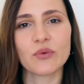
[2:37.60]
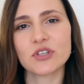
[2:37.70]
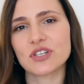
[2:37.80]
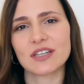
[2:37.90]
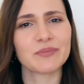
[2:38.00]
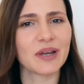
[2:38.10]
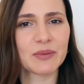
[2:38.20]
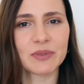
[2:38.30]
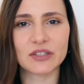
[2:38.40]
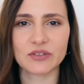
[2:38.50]
which in my
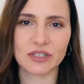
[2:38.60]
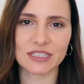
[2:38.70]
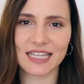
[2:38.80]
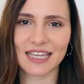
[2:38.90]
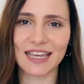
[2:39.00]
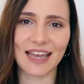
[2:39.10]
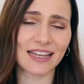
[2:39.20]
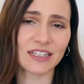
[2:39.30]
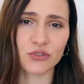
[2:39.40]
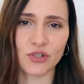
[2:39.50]
opinion you can take
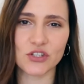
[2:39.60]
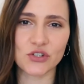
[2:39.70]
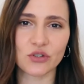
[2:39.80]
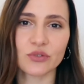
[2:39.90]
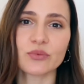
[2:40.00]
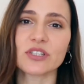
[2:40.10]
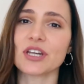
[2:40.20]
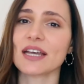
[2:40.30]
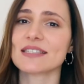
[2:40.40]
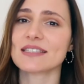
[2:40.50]
any trench coat which
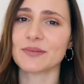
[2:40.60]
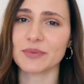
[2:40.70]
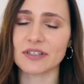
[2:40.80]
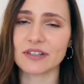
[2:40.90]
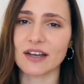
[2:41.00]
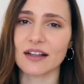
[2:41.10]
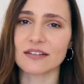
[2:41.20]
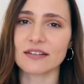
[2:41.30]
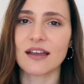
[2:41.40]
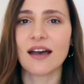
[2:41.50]
has similar
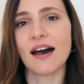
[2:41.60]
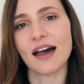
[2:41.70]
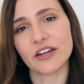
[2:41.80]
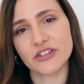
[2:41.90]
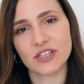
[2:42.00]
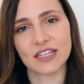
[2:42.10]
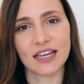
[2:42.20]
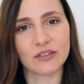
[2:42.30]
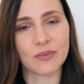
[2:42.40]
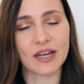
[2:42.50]
color. I actually
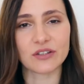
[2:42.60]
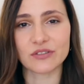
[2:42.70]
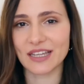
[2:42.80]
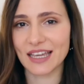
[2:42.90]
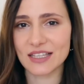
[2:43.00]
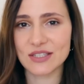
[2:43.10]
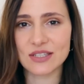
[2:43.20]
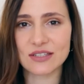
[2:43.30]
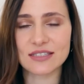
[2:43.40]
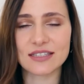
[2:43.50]
got mine on
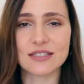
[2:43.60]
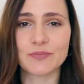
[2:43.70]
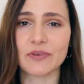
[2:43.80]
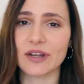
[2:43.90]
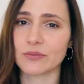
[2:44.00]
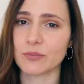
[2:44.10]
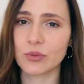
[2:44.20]
Asos, it's brand